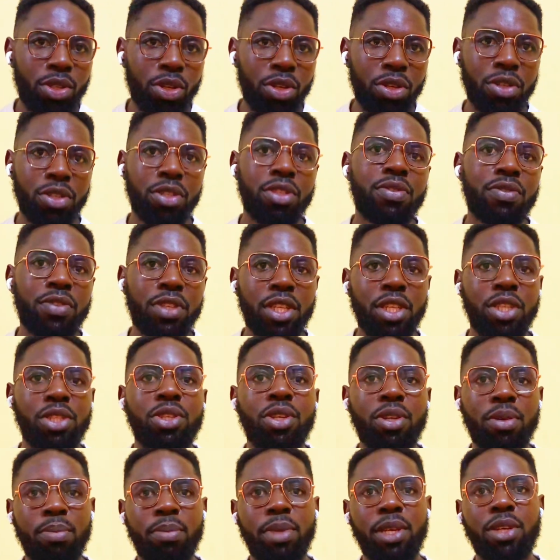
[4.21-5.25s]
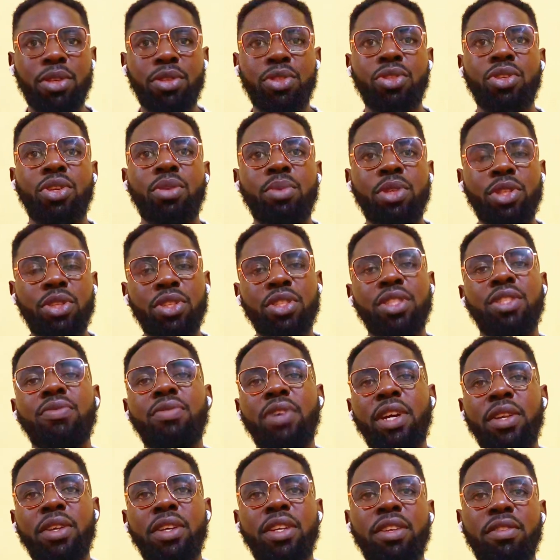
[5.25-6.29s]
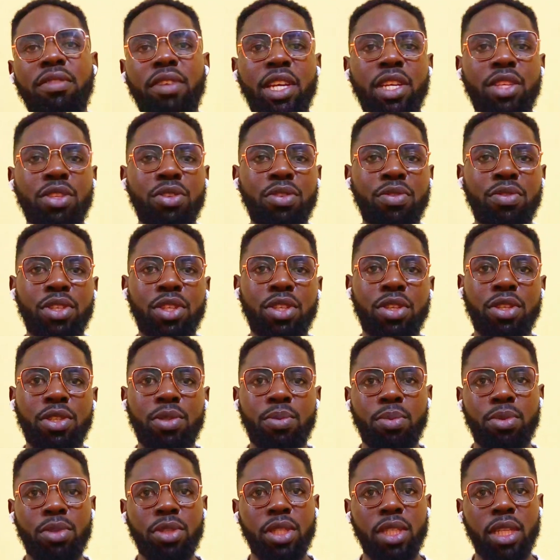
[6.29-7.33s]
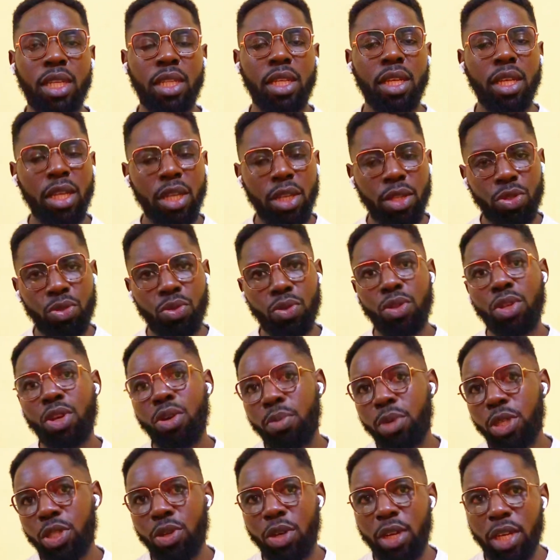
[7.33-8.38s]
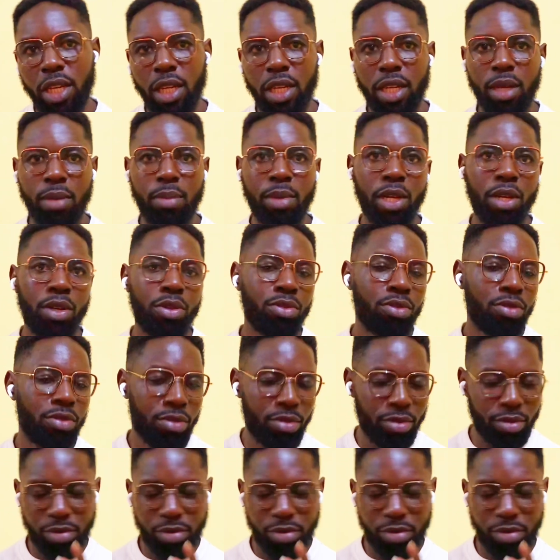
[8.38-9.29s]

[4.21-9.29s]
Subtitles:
turn notification bell so you'll be notified whenever a new video is posted. Today we'll be talking about